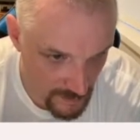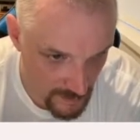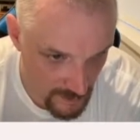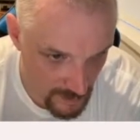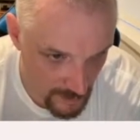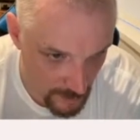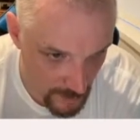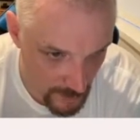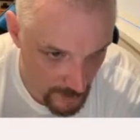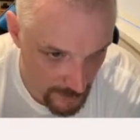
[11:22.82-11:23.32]

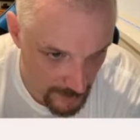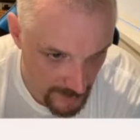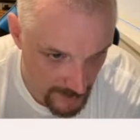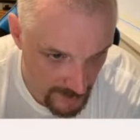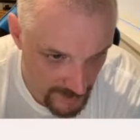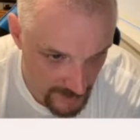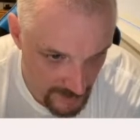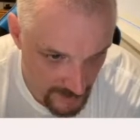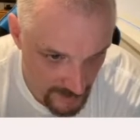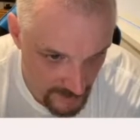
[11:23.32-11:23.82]
Come up,
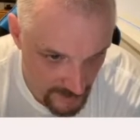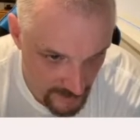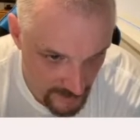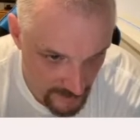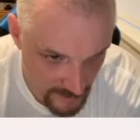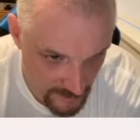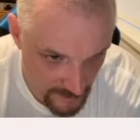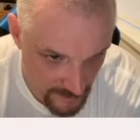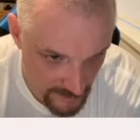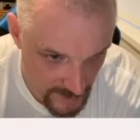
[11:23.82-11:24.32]

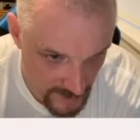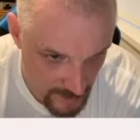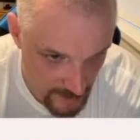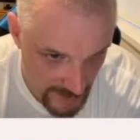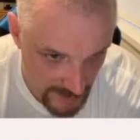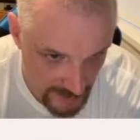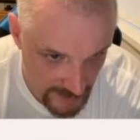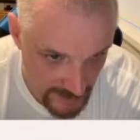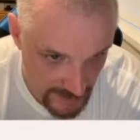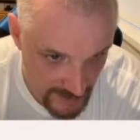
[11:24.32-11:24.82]

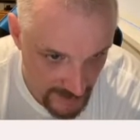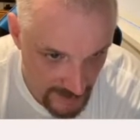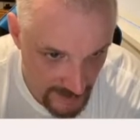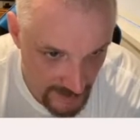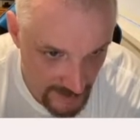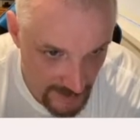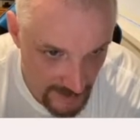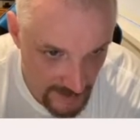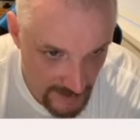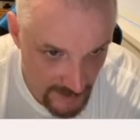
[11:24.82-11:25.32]
respected.
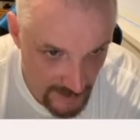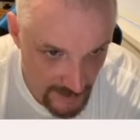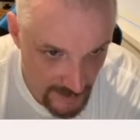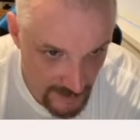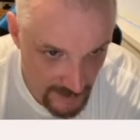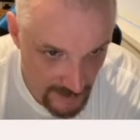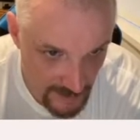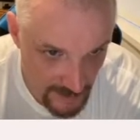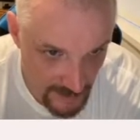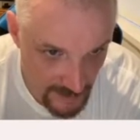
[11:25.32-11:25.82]

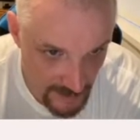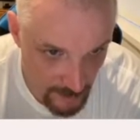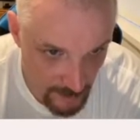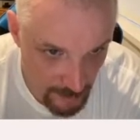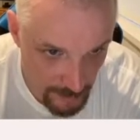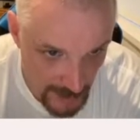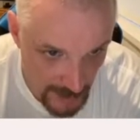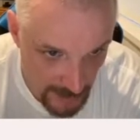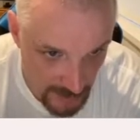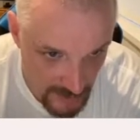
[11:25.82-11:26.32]

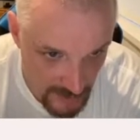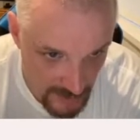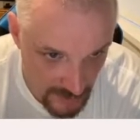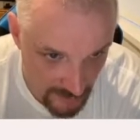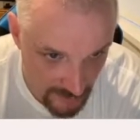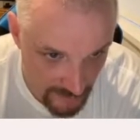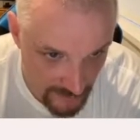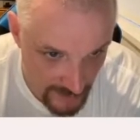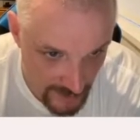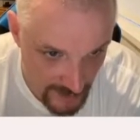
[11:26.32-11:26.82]
Bounced
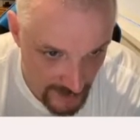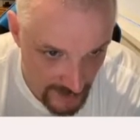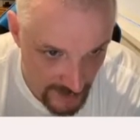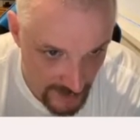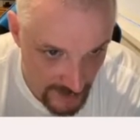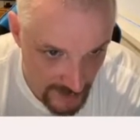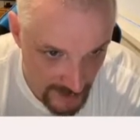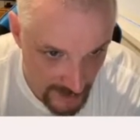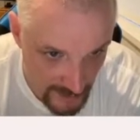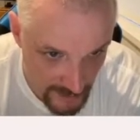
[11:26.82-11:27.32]
off
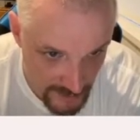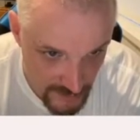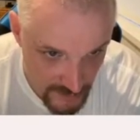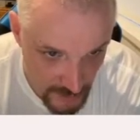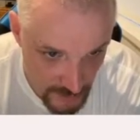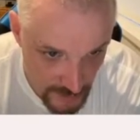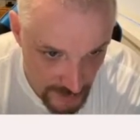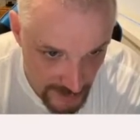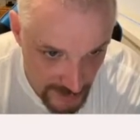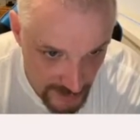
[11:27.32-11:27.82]
the
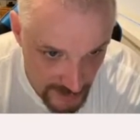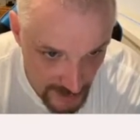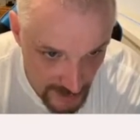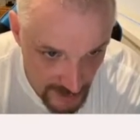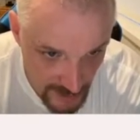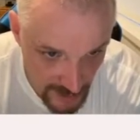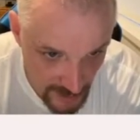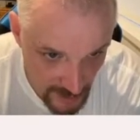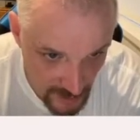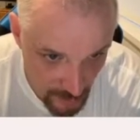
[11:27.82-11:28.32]
zone,
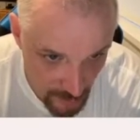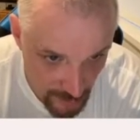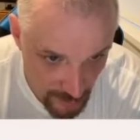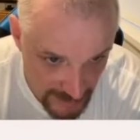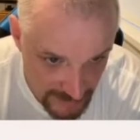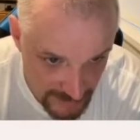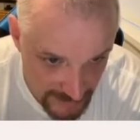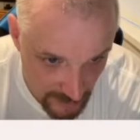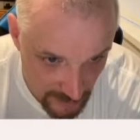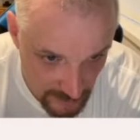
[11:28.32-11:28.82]
come
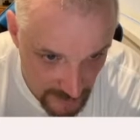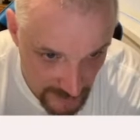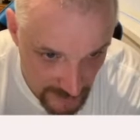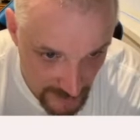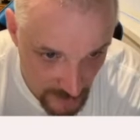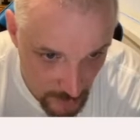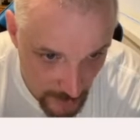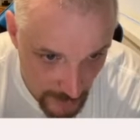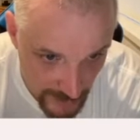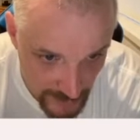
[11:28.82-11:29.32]
back down, didn't
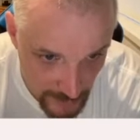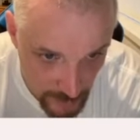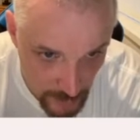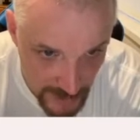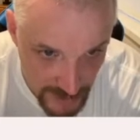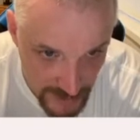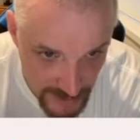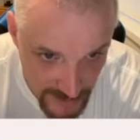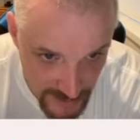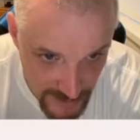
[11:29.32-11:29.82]
quite go
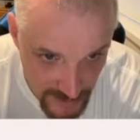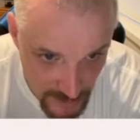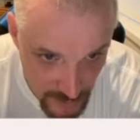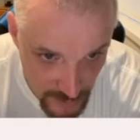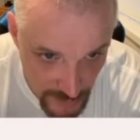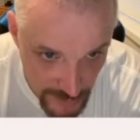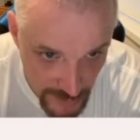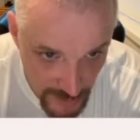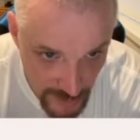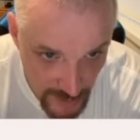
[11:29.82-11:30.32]
into the
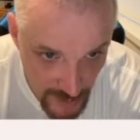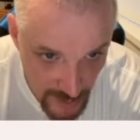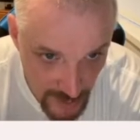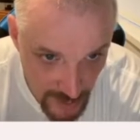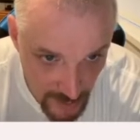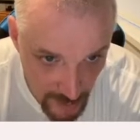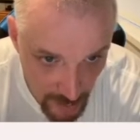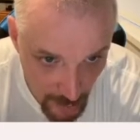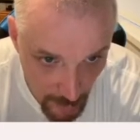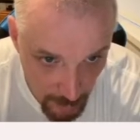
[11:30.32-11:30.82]
zone,
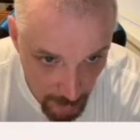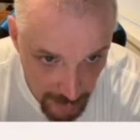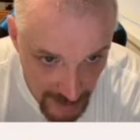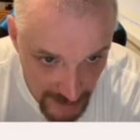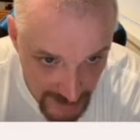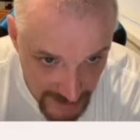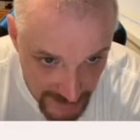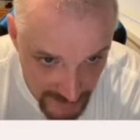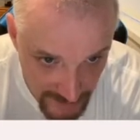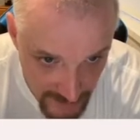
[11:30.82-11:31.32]
up back
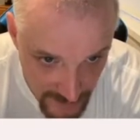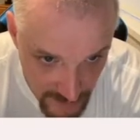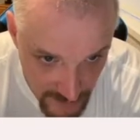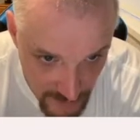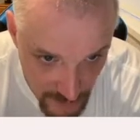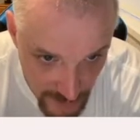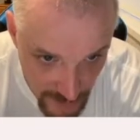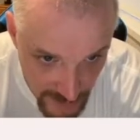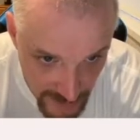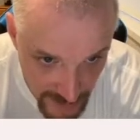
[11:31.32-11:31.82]
into the
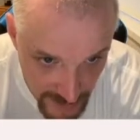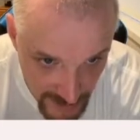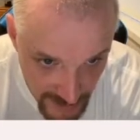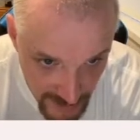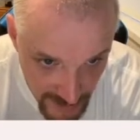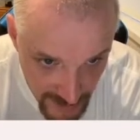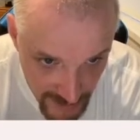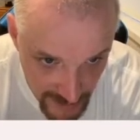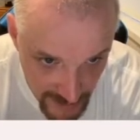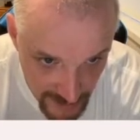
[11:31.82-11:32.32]
zone,
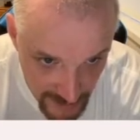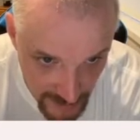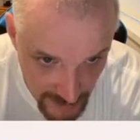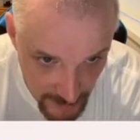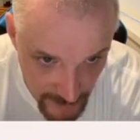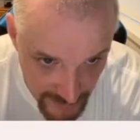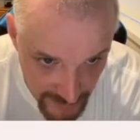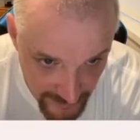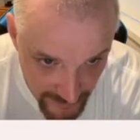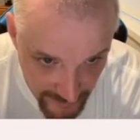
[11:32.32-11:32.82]
a little
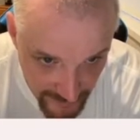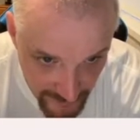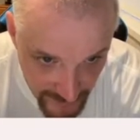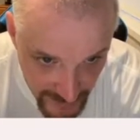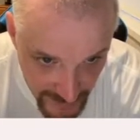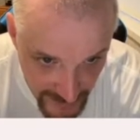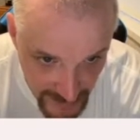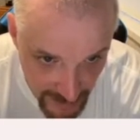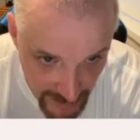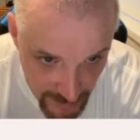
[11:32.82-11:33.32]
bit of a
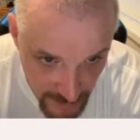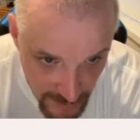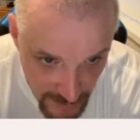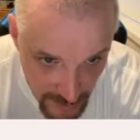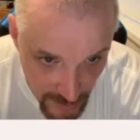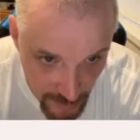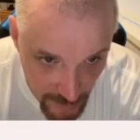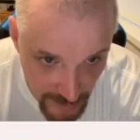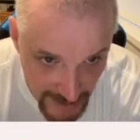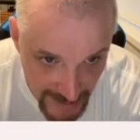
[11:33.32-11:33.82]
fake out,
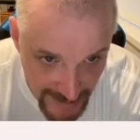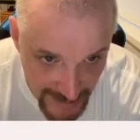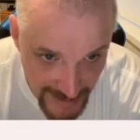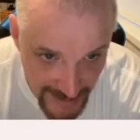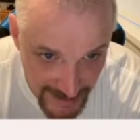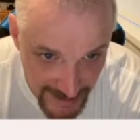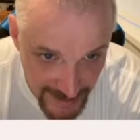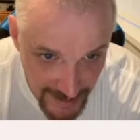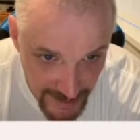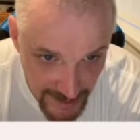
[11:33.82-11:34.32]
come back
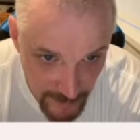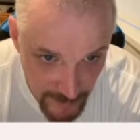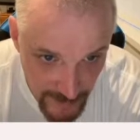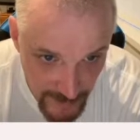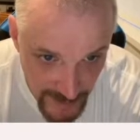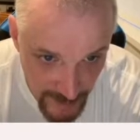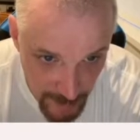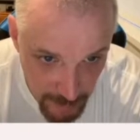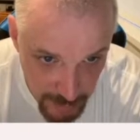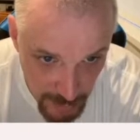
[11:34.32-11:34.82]
in,
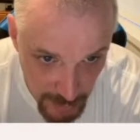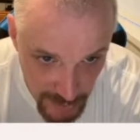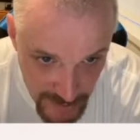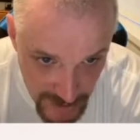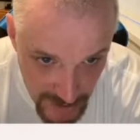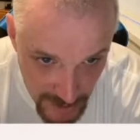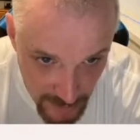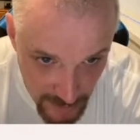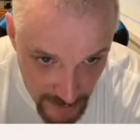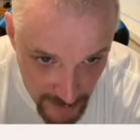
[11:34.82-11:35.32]
then it pushed
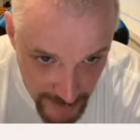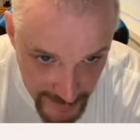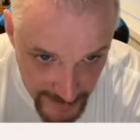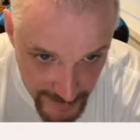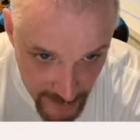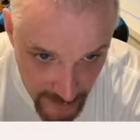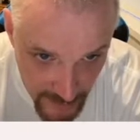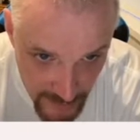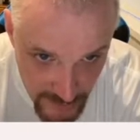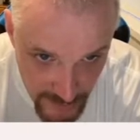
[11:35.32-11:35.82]
out, a little bit of
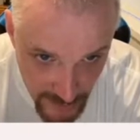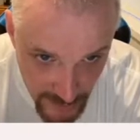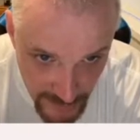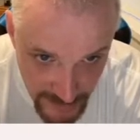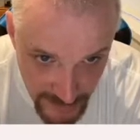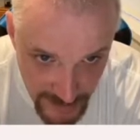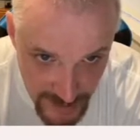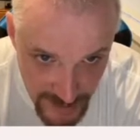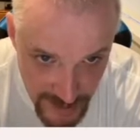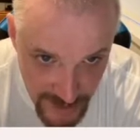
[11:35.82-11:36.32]

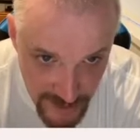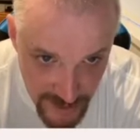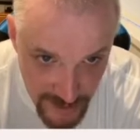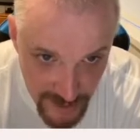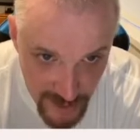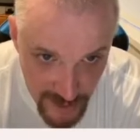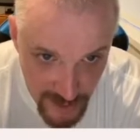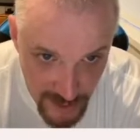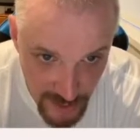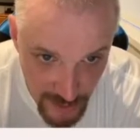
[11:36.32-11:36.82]
consolidation,
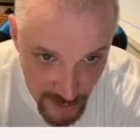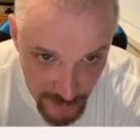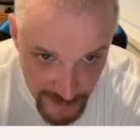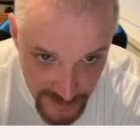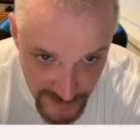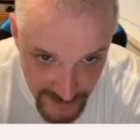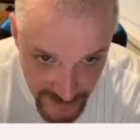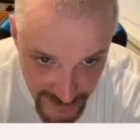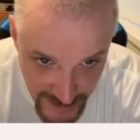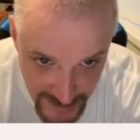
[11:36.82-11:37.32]
up to
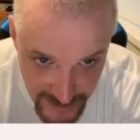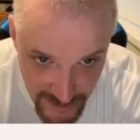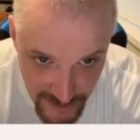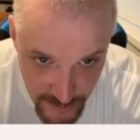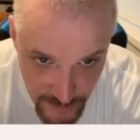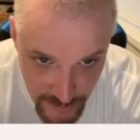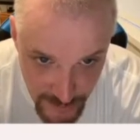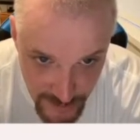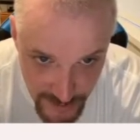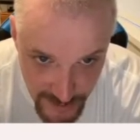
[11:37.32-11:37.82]
the next
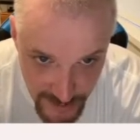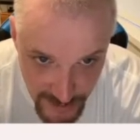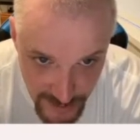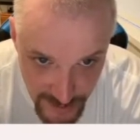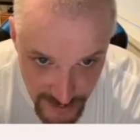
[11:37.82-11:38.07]
zone.